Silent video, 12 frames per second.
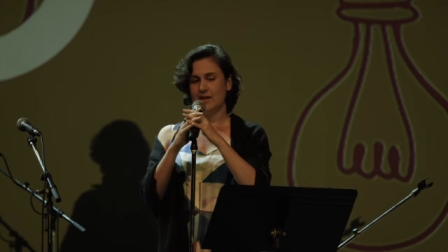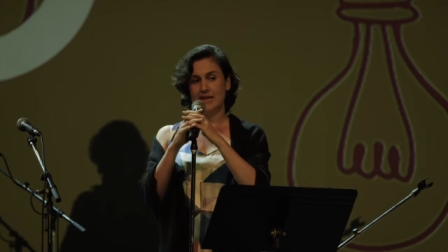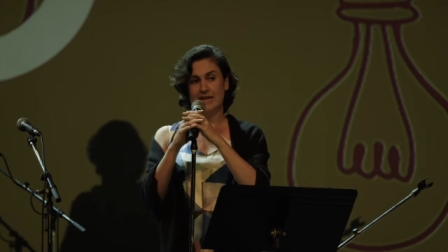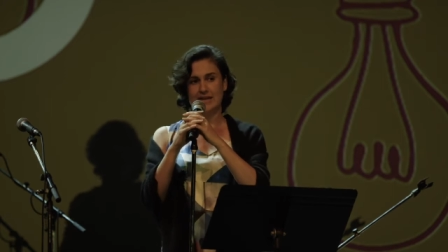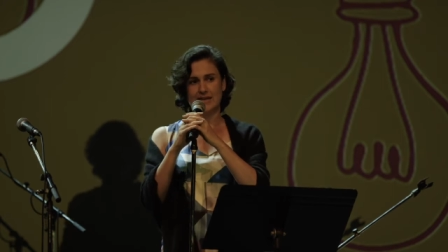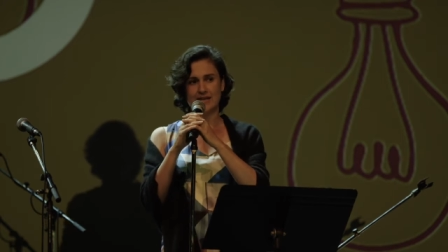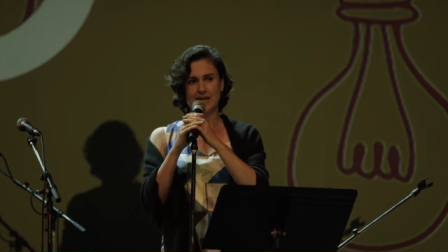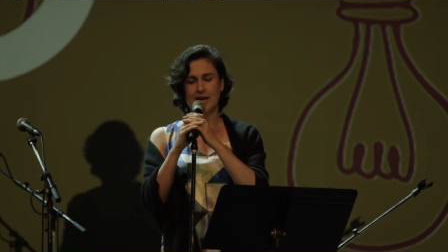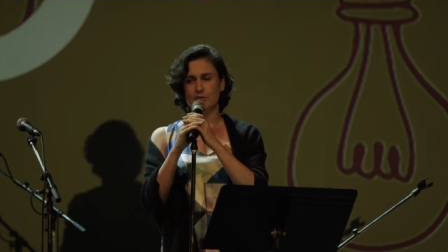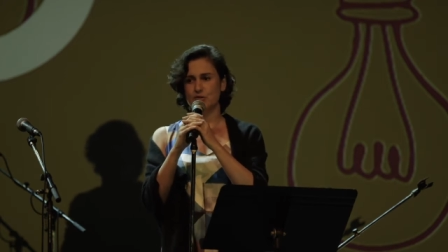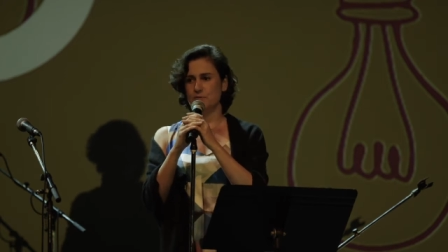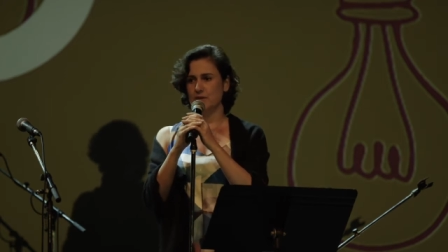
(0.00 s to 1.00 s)
elite
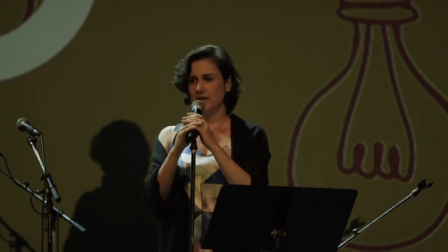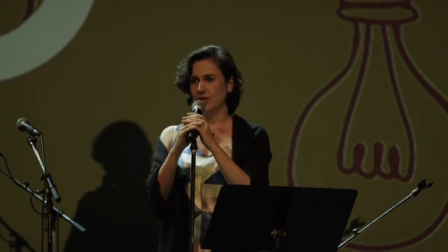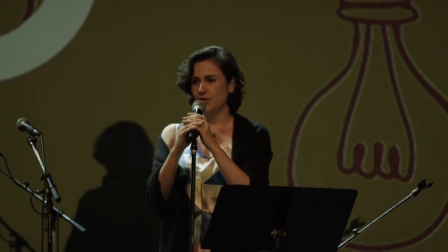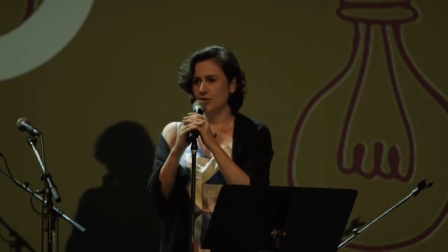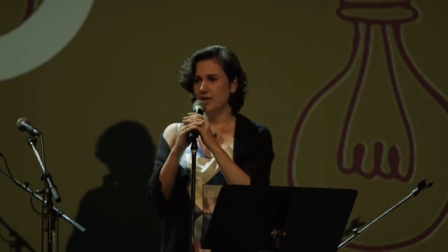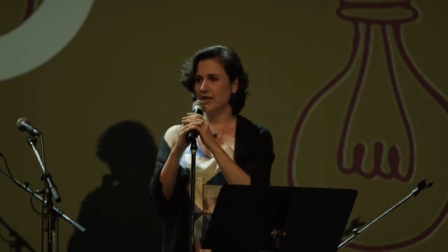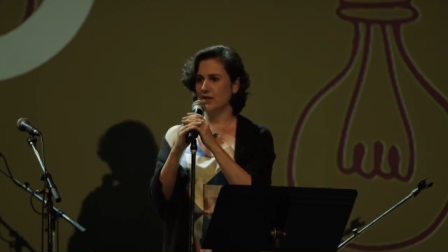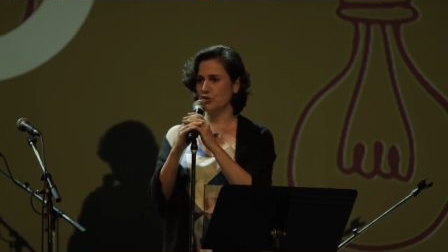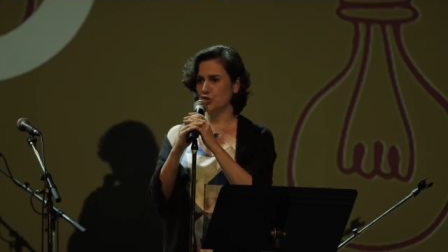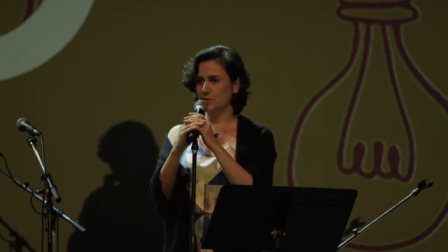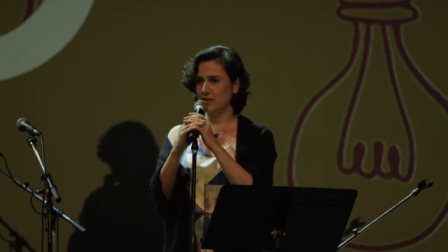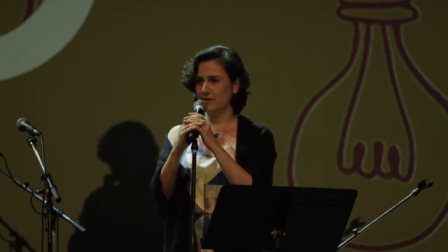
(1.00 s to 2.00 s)
how to be good
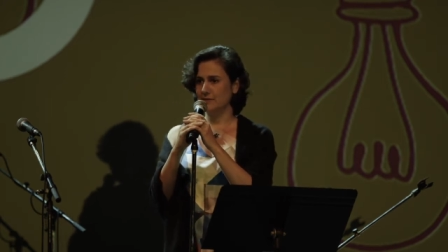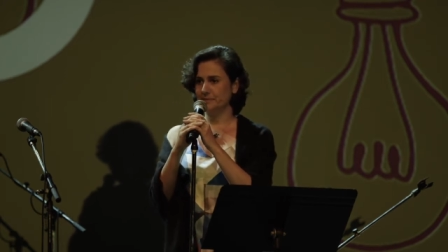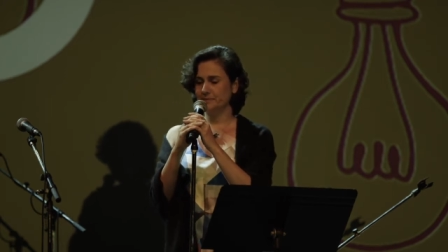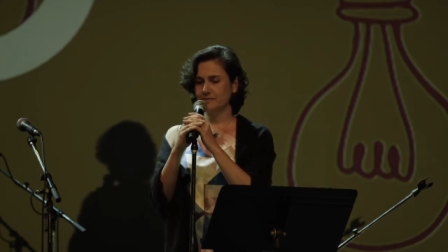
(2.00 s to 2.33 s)
Englishmen.